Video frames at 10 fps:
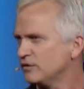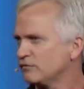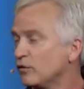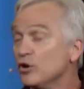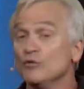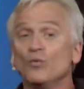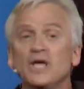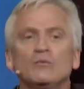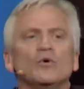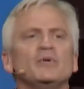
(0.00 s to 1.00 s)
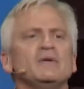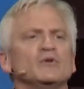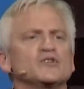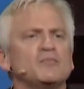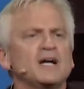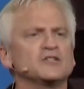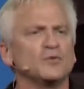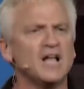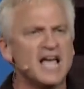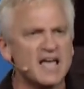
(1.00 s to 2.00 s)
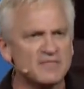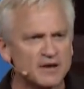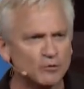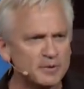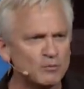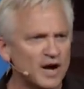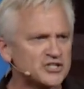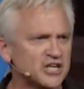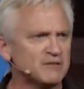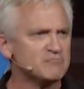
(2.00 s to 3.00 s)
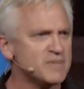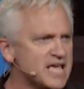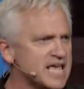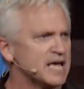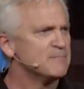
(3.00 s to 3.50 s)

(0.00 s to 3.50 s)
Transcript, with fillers: for whom we will be responsible, and they will be watching me,